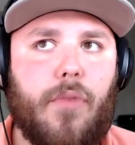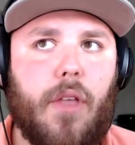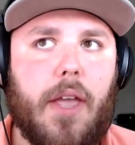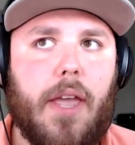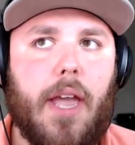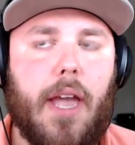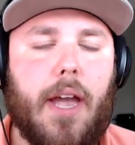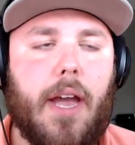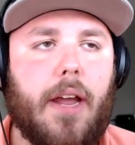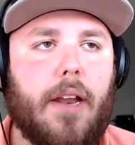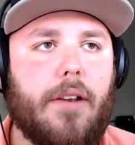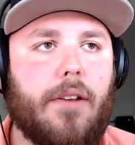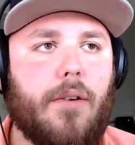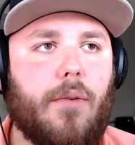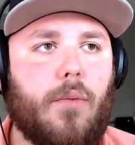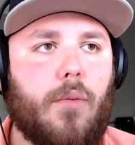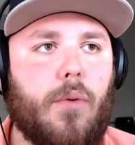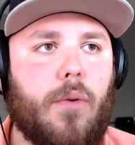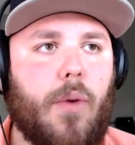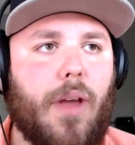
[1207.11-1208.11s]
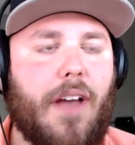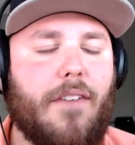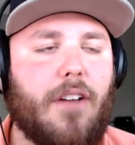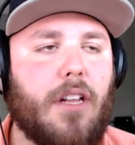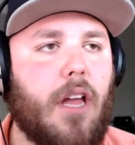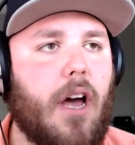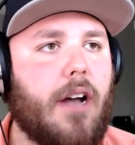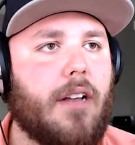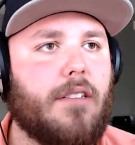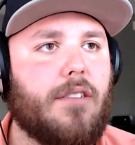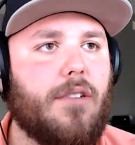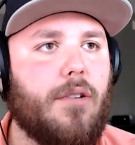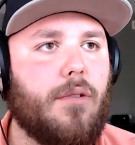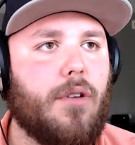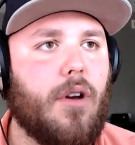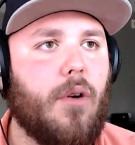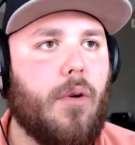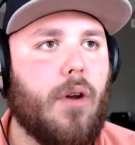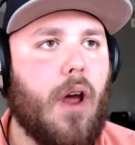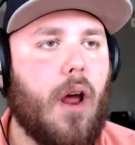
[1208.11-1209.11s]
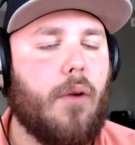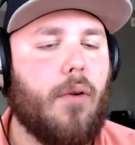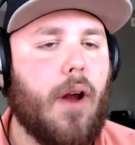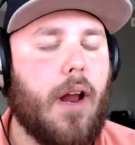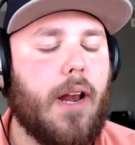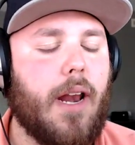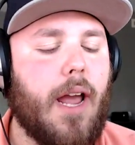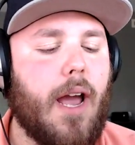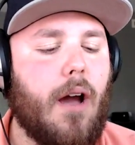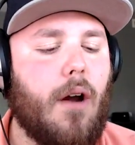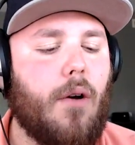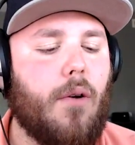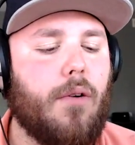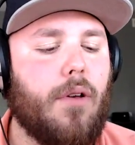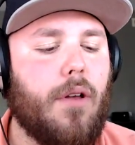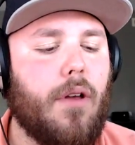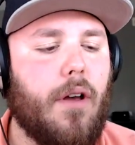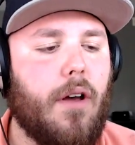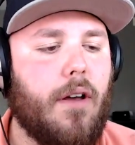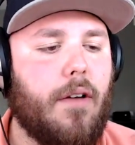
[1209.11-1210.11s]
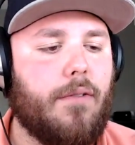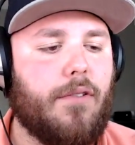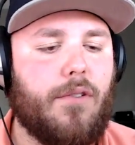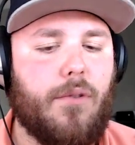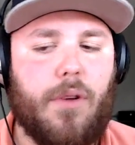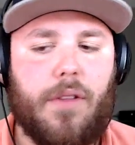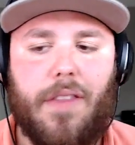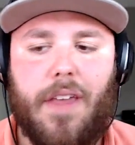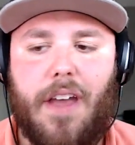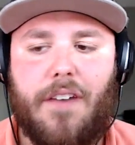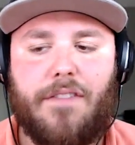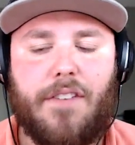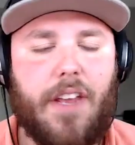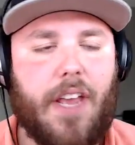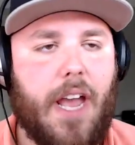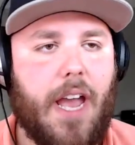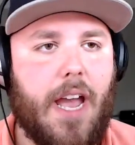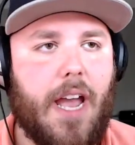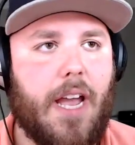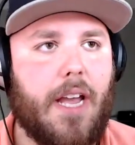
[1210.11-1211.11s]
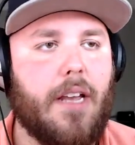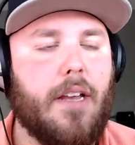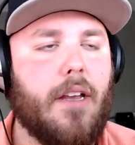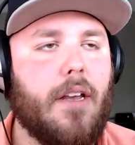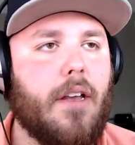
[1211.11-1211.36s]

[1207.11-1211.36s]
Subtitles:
And we have a lawsuit going on right now suing the FDA.